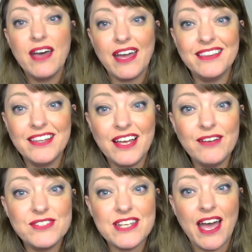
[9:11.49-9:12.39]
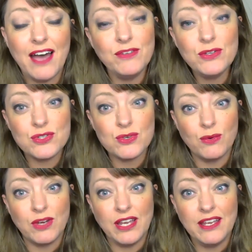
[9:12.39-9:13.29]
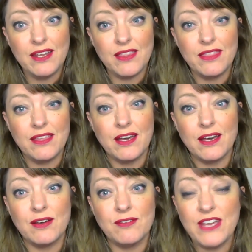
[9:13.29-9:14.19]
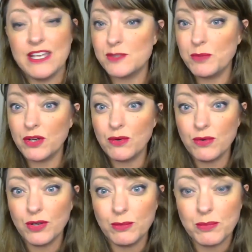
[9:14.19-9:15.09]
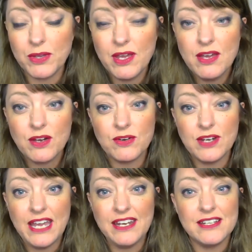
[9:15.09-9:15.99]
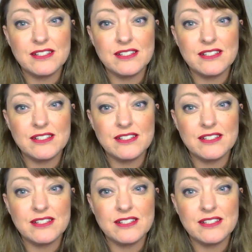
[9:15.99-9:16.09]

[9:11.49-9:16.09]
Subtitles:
I'd love to have you join the Facebook group created.